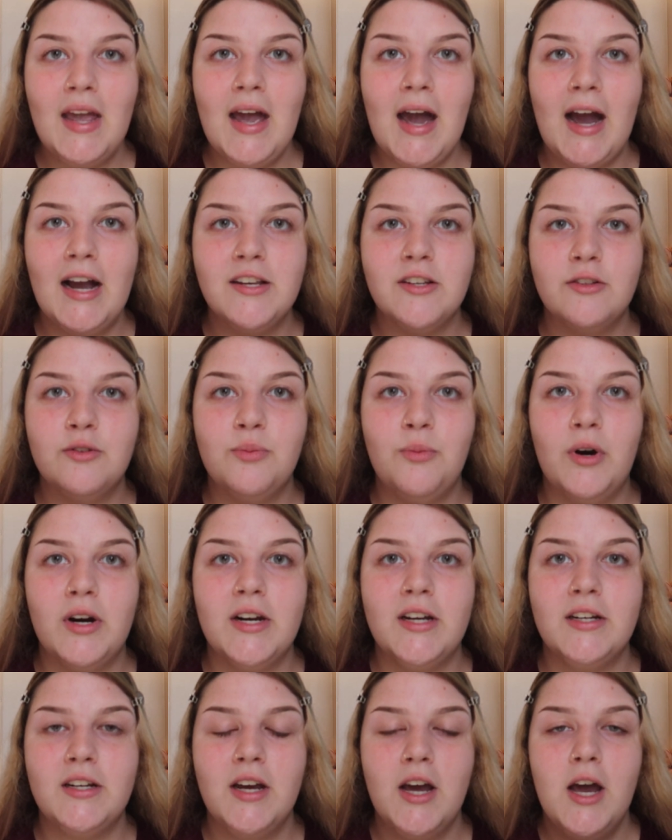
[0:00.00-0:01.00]
I just
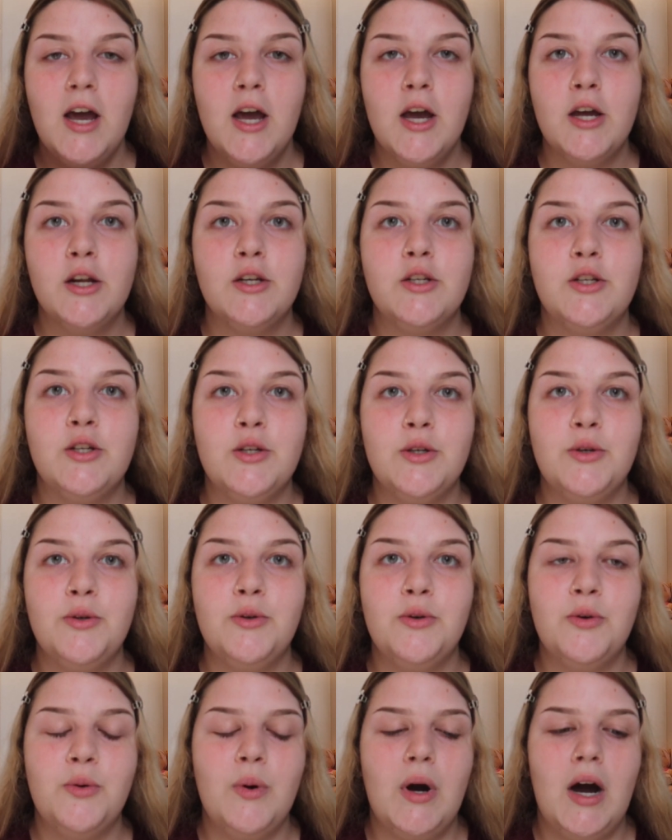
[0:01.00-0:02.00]
wanted
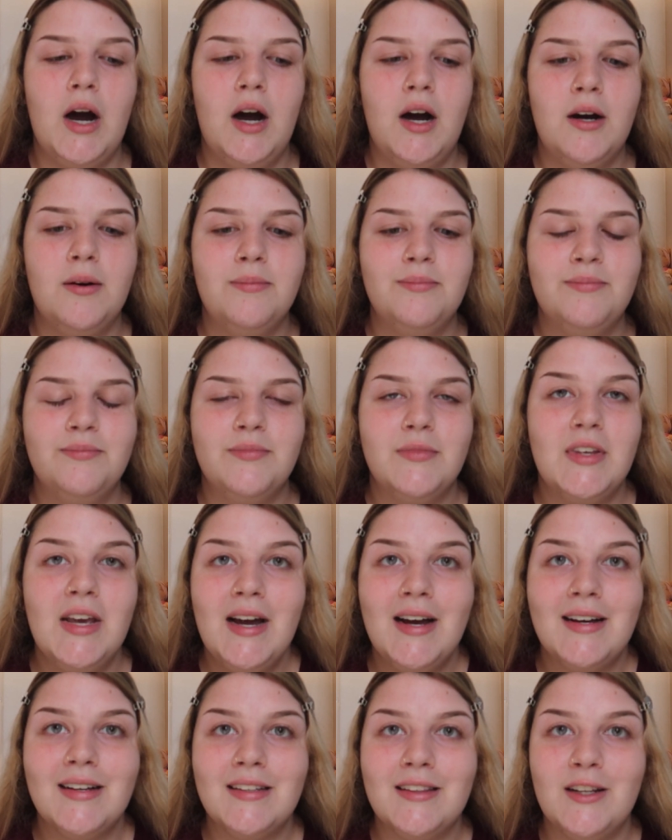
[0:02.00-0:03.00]
to,
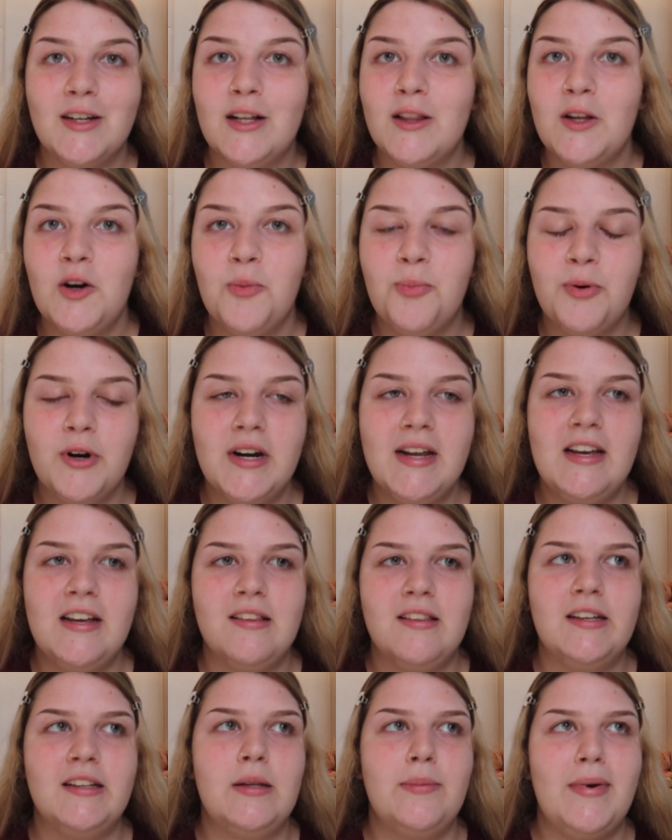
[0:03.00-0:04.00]
yeah, look a little pretty.
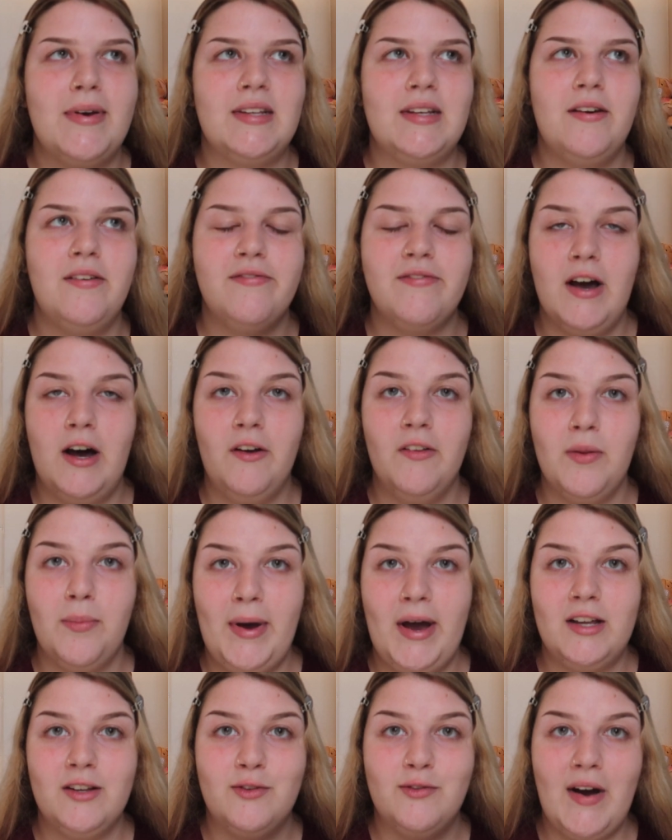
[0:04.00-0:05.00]
It's like the best I've felt in the
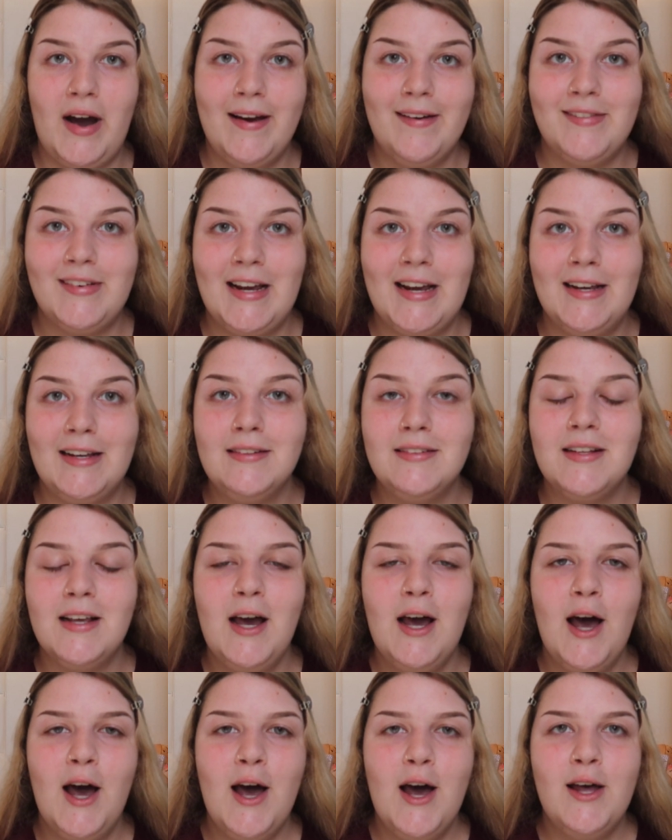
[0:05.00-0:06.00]
past 5 days.
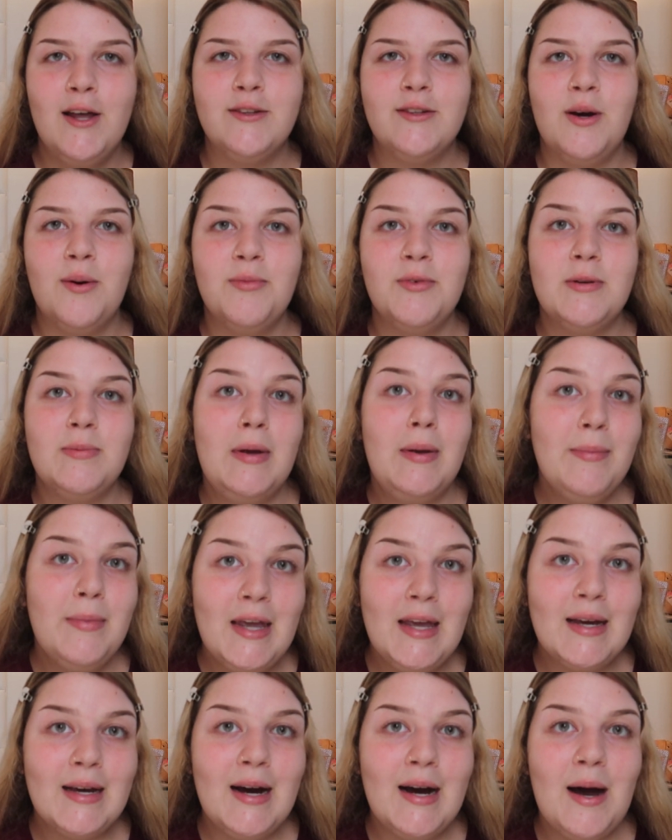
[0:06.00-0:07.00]
So I'm gonna do my
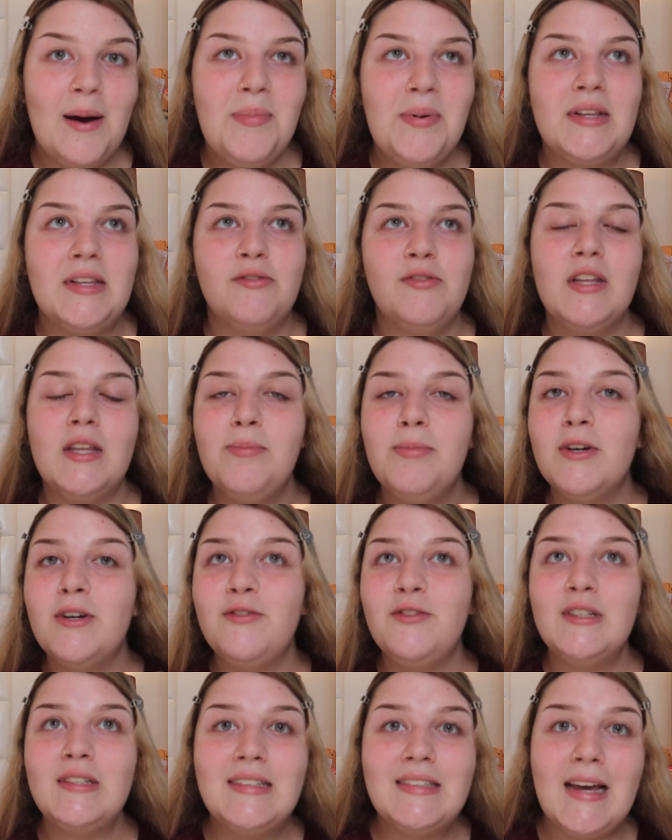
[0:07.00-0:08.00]
makeup. It's a really
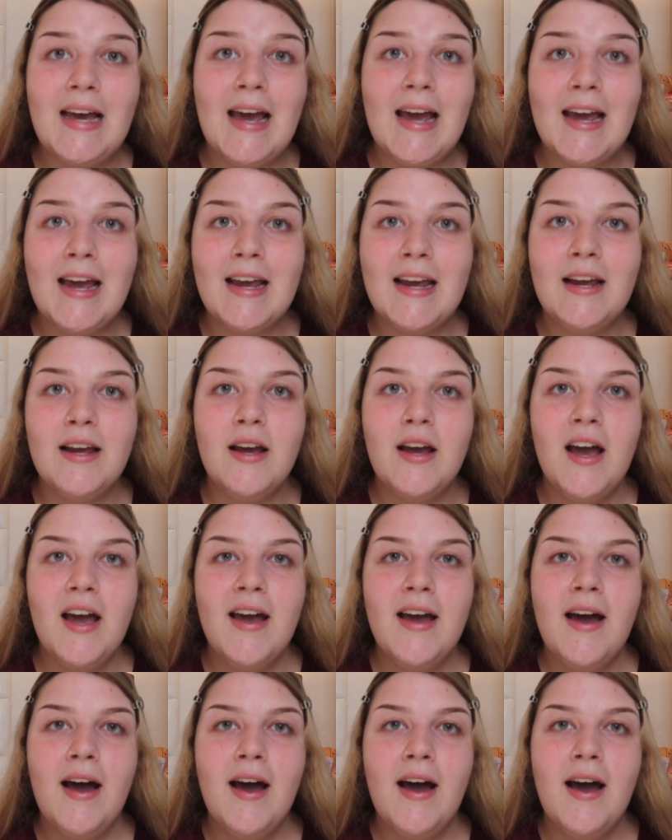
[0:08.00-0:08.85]
beautiful day.